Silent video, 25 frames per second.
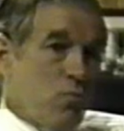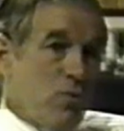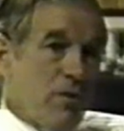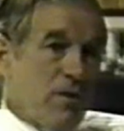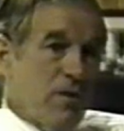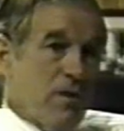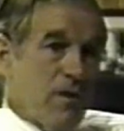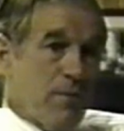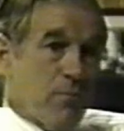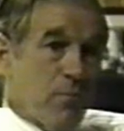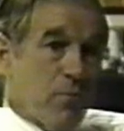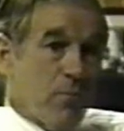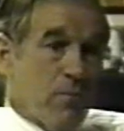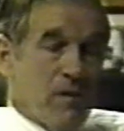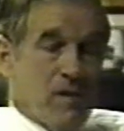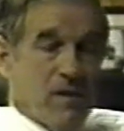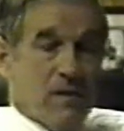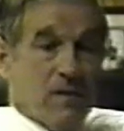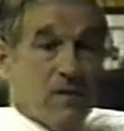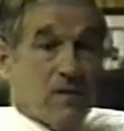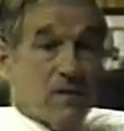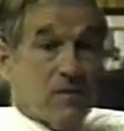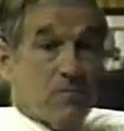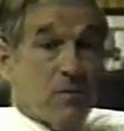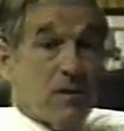not permit
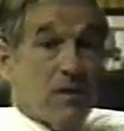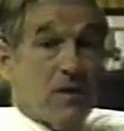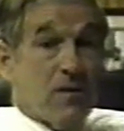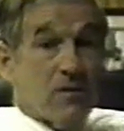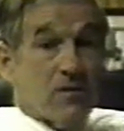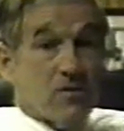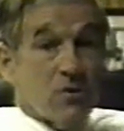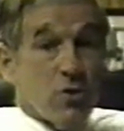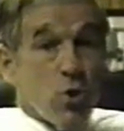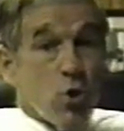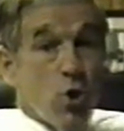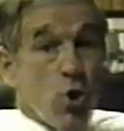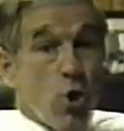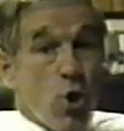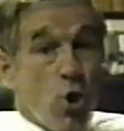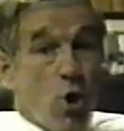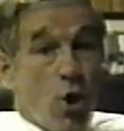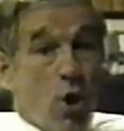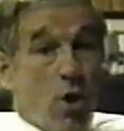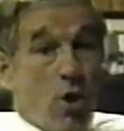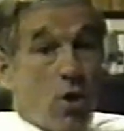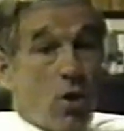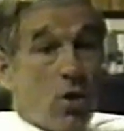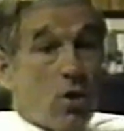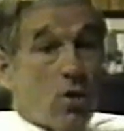this, because
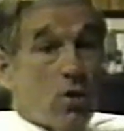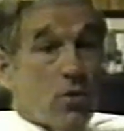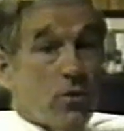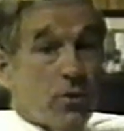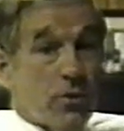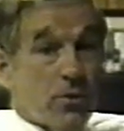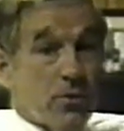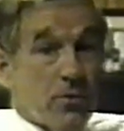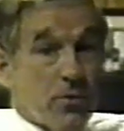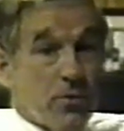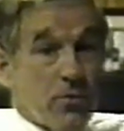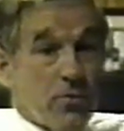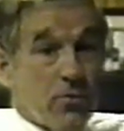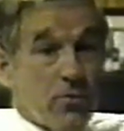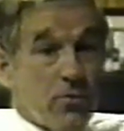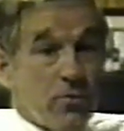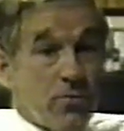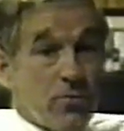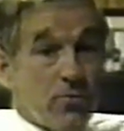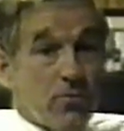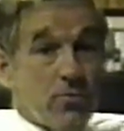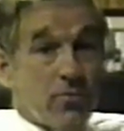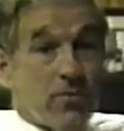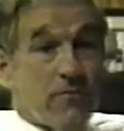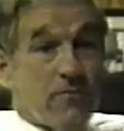all
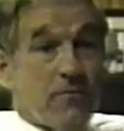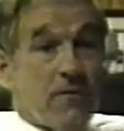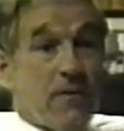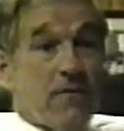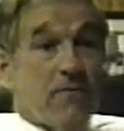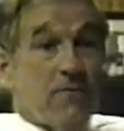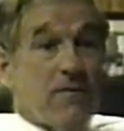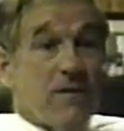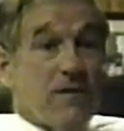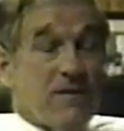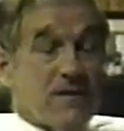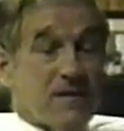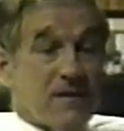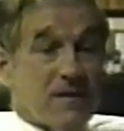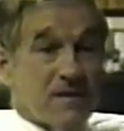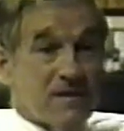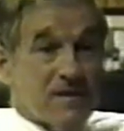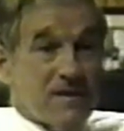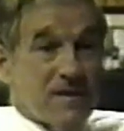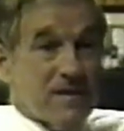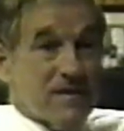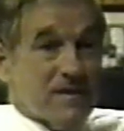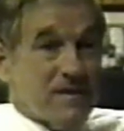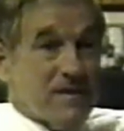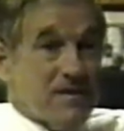through the 50s and the
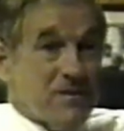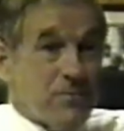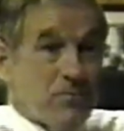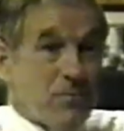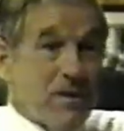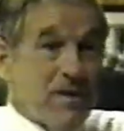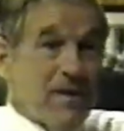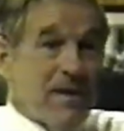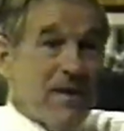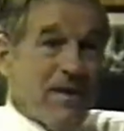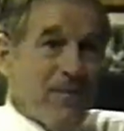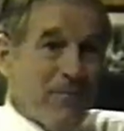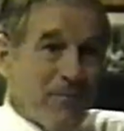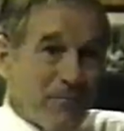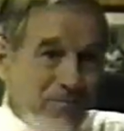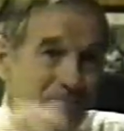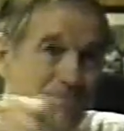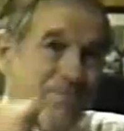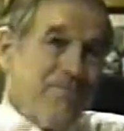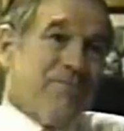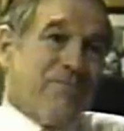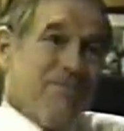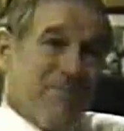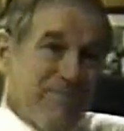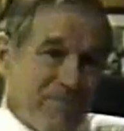60s we kept
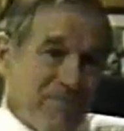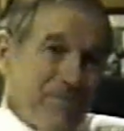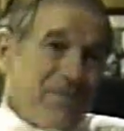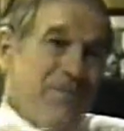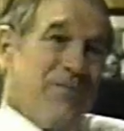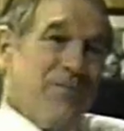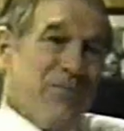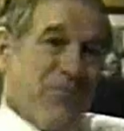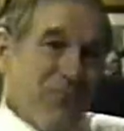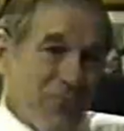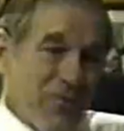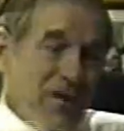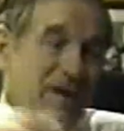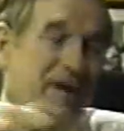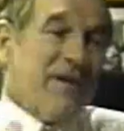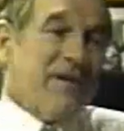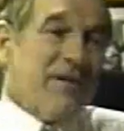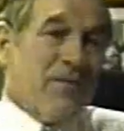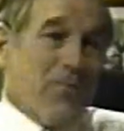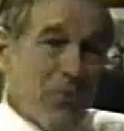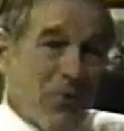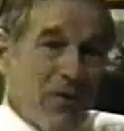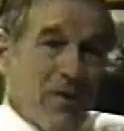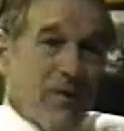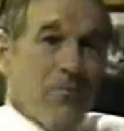running the
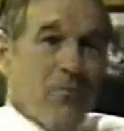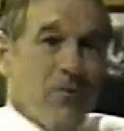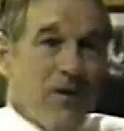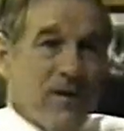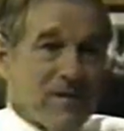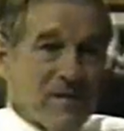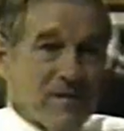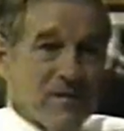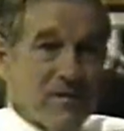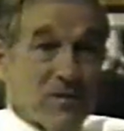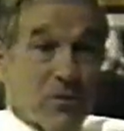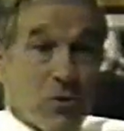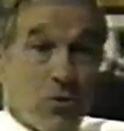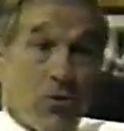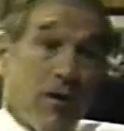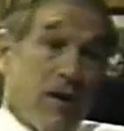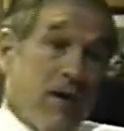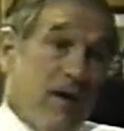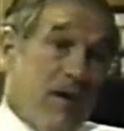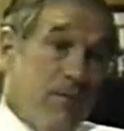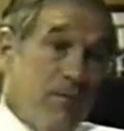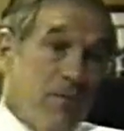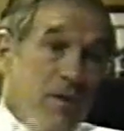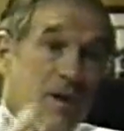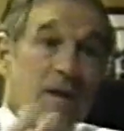printing presses,
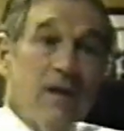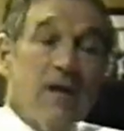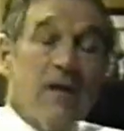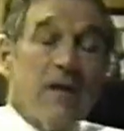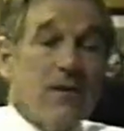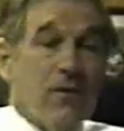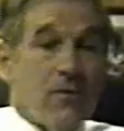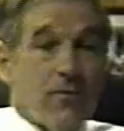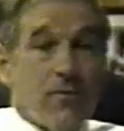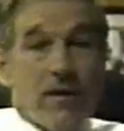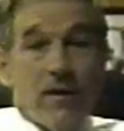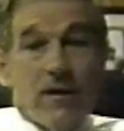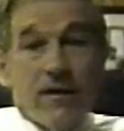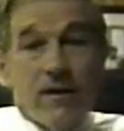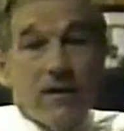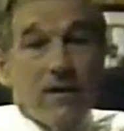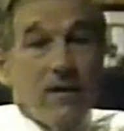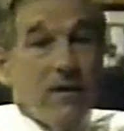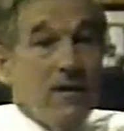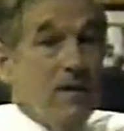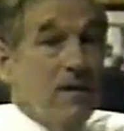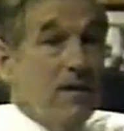creating money and credit,